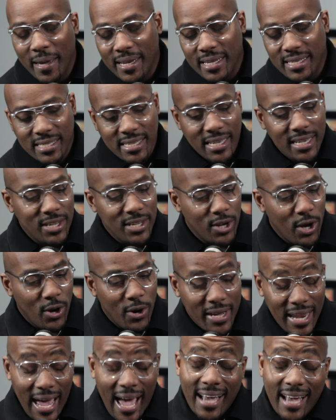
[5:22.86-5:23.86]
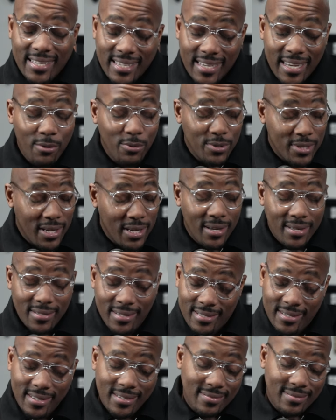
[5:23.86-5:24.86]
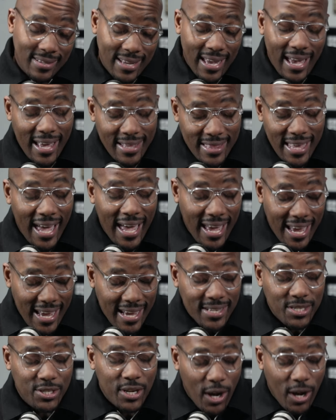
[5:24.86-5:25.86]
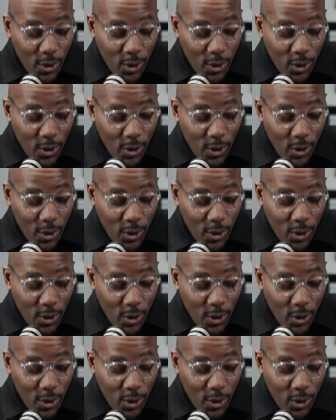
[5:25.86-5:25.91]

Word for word: And he's, you know, and actually it was the age